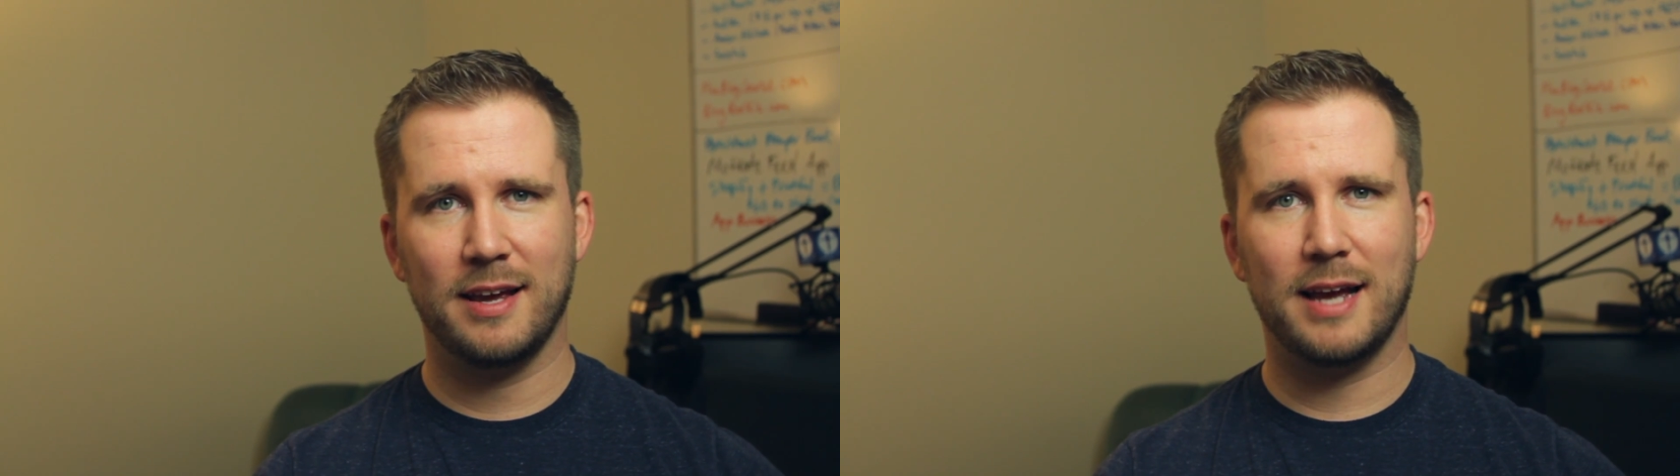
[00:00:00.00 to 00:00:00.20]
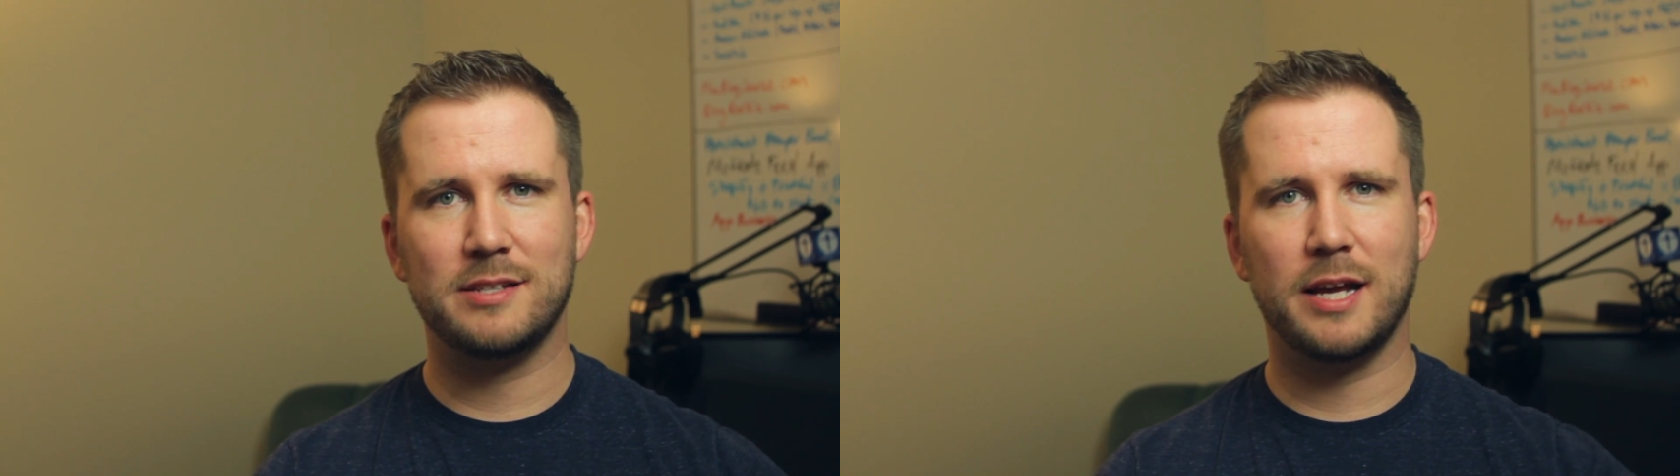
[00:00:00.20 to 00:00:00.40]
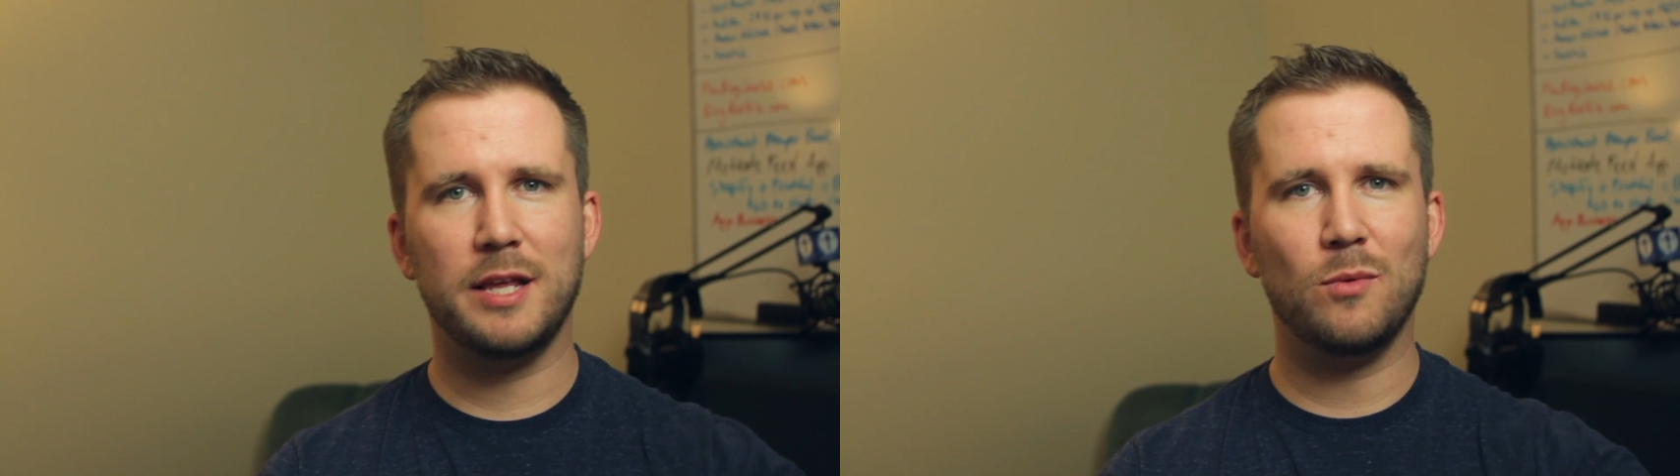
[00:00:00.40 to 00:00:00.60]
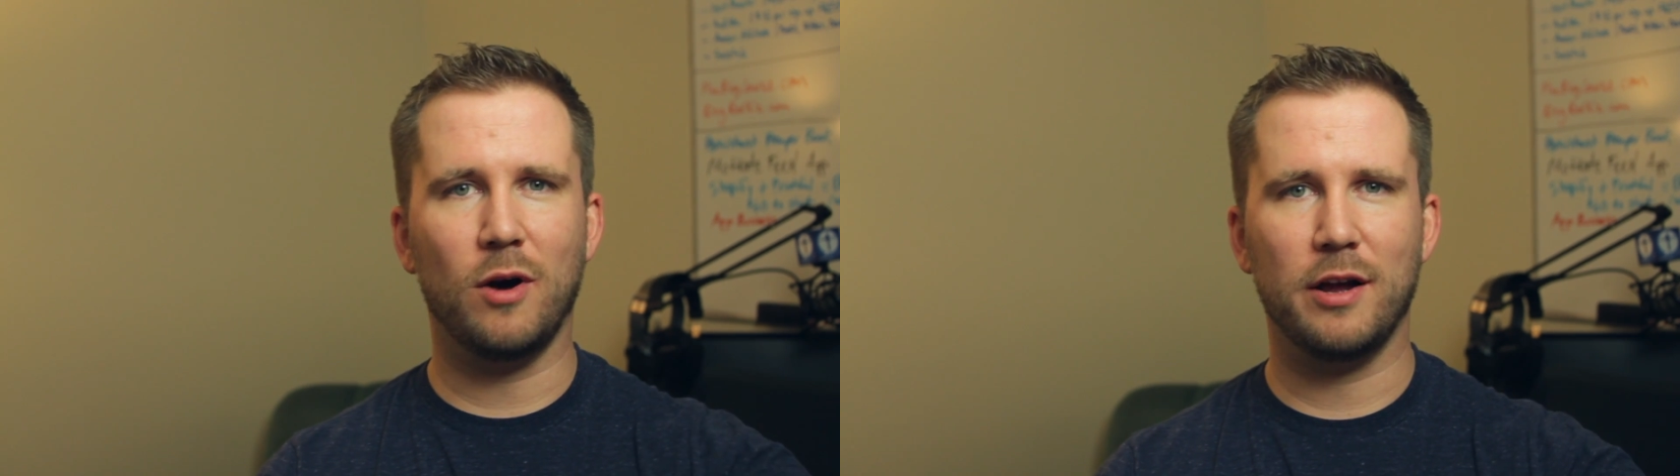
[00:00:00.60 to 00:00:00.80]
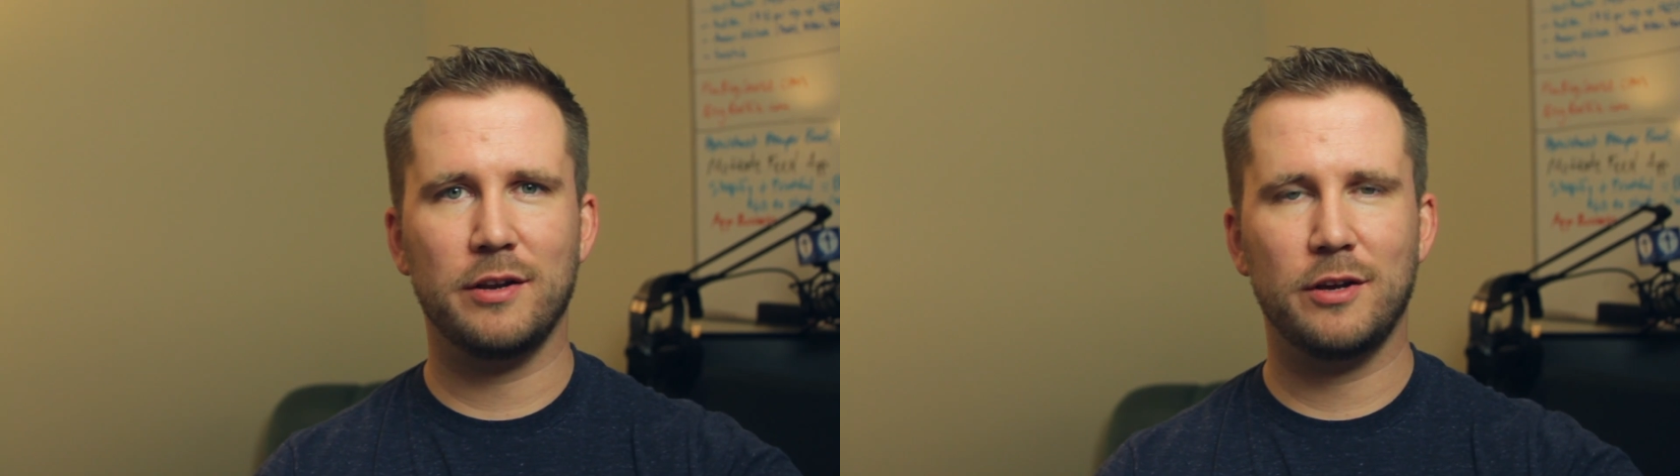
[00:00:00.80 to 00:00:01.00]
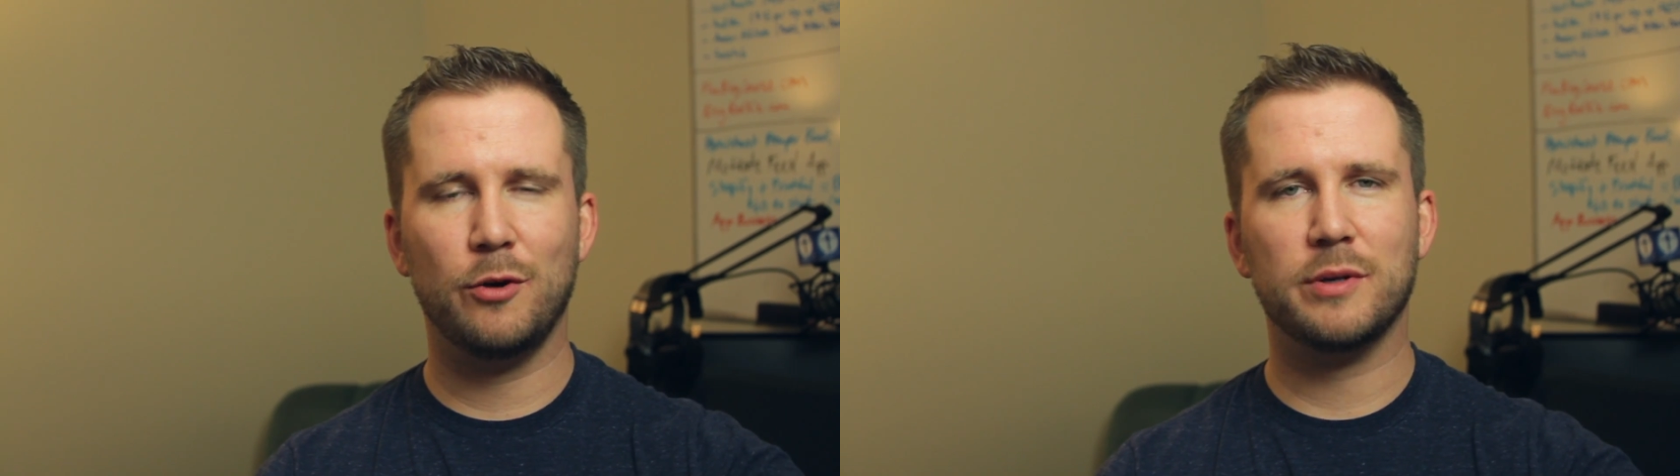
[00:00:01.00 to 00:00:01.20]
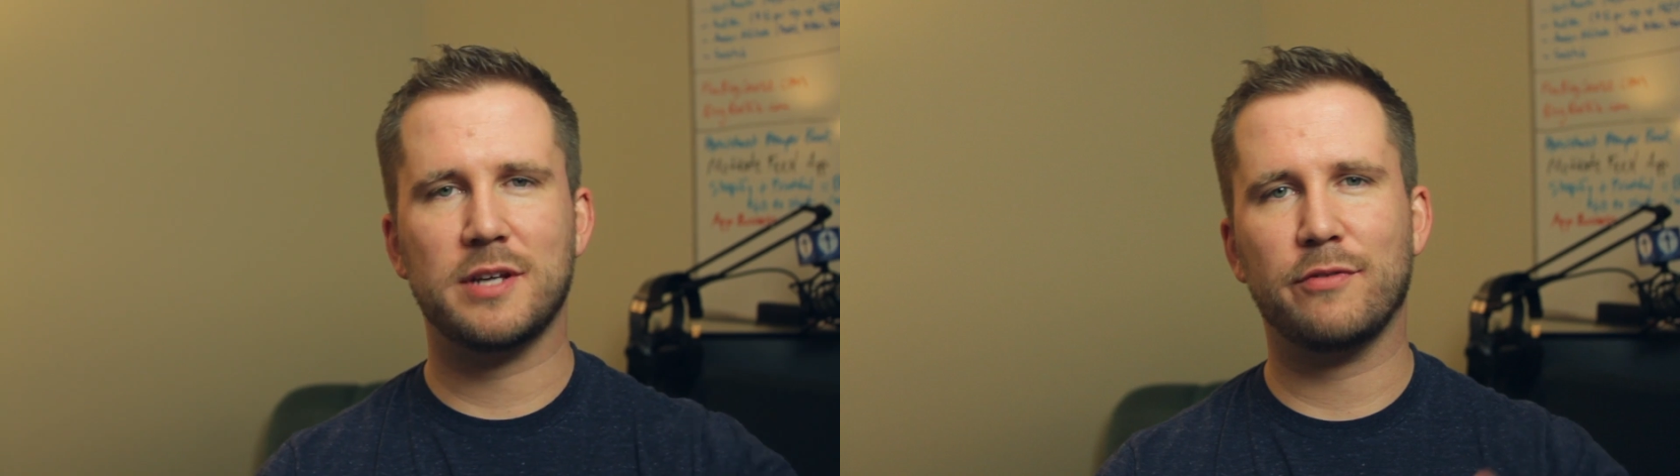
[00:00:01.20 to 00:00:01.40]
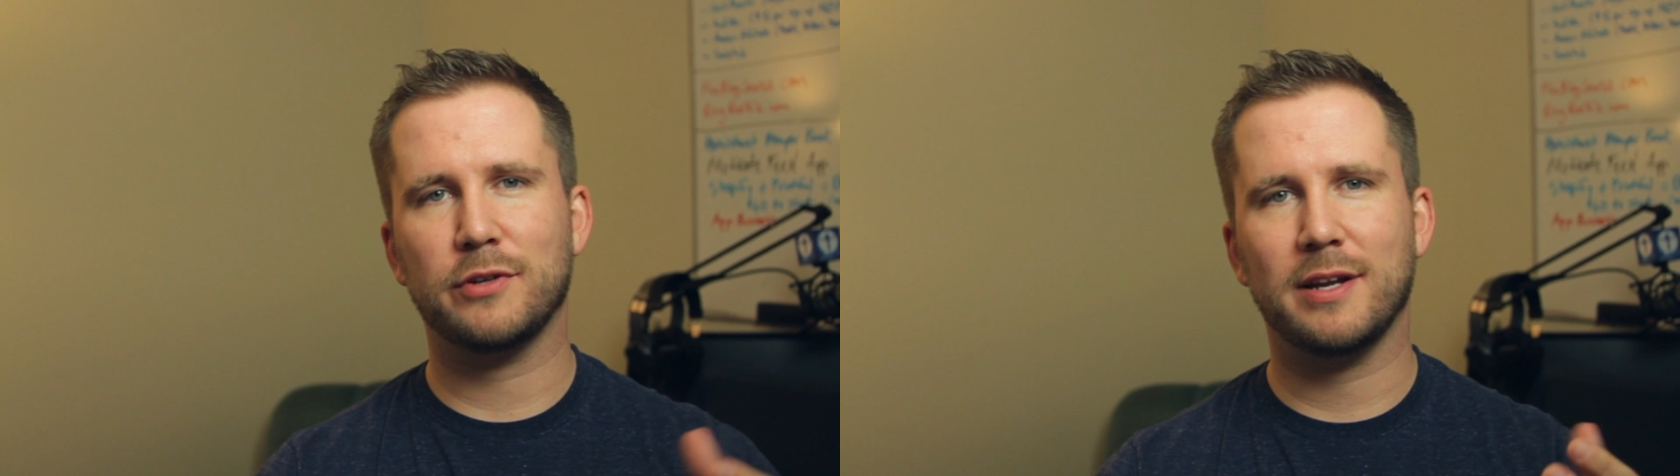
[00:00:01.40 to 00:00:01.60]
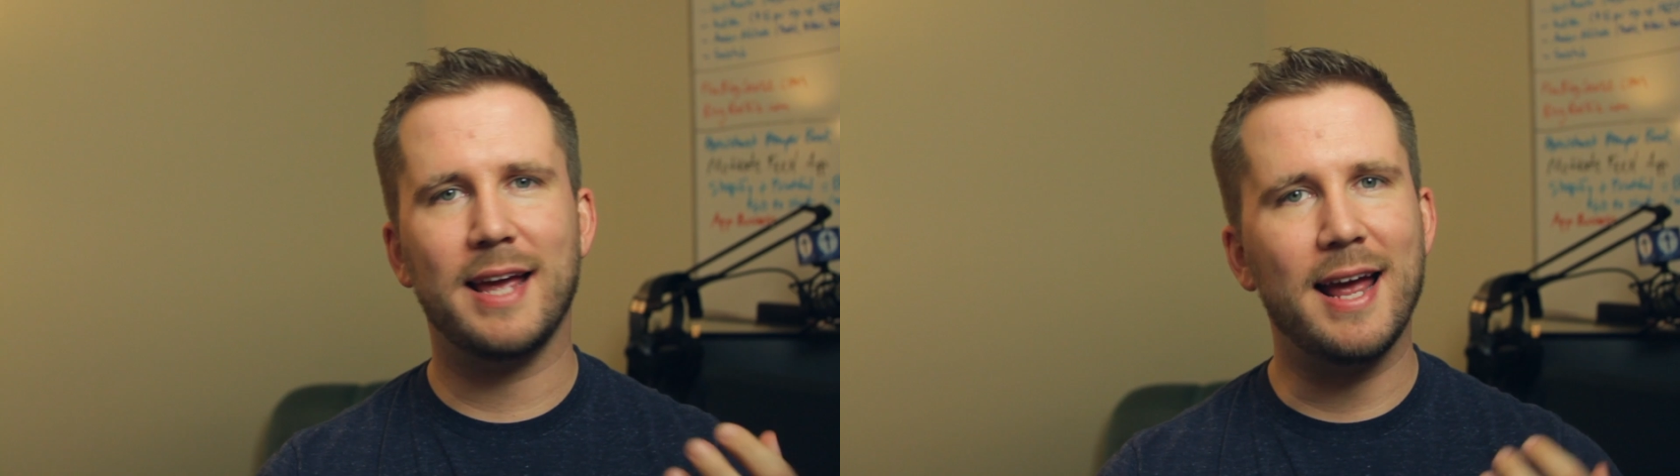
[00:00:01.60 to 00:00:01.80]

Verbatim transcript: as anyone who has ever done